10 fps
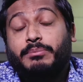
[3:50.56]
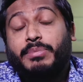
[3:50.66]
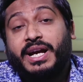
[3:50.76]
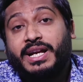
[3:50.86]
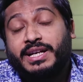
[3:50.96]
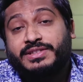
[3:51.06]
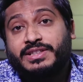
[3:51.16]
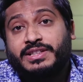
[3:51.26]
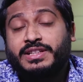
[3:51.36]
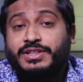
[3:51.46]
bile
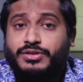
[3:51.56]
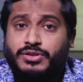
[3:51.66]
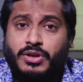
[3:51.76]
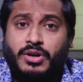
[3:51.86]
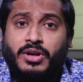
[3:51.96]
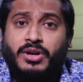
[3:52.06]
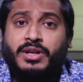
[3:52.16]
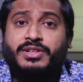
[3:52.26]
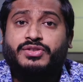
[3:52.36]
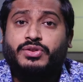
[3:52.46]
acid,
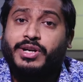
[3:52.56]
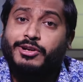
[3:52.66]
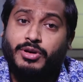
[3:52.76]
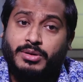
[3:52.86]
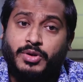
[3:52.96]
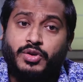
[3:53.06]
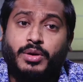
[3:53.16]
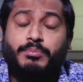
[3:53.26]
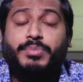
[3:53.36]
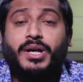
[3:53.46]
steroid hormone
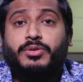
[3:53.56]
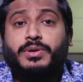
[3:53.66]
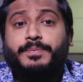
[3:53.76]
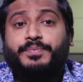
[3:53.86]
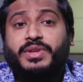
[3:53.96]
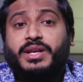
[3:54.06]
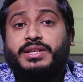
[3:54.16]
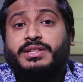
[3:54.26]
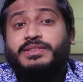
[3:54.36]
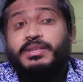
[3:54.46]
compound.
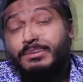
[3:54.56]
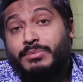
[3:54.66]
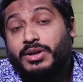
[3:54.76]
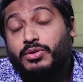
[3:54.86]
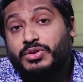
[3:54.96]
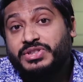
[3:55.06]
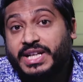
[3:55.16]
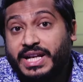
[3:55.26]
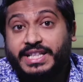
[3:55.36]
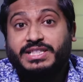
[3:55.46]
It is
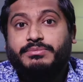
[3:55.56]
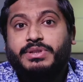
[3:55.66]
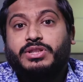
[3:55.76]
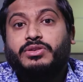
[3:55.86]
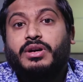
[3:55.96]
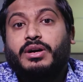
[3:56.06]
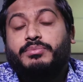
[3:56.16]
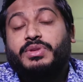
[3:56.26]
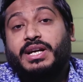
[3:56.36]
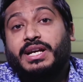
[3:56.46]
pharmacological activity
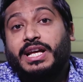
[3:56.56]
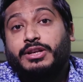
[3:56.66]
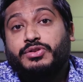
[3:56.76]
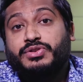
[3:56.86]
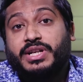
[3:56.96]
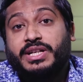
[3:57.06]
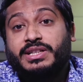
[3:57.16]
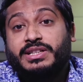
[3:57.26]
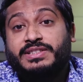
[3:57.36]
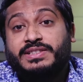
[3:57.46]
of the
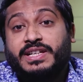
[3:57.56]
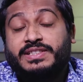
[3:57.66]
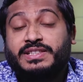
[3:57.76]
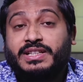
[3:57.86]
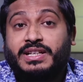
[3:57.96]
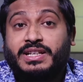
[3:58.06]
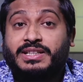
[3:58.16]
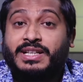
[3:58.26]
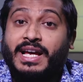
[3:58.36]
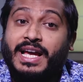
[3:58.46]
glycoside resides
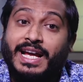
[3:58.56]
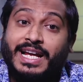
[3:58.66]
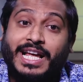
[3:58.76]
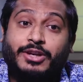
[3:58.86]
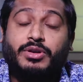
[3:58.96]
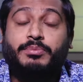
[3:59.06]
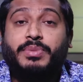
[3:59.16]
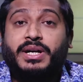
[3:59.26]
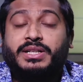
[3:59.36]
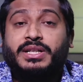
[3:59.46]
in the aglycon
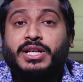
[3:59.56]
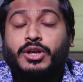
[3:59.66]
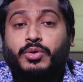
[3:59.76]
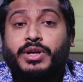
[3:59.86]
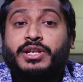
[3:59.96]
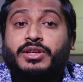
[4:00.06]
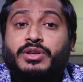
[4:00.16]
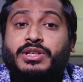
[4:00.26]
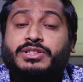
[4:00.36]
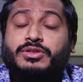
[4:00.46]
part. When it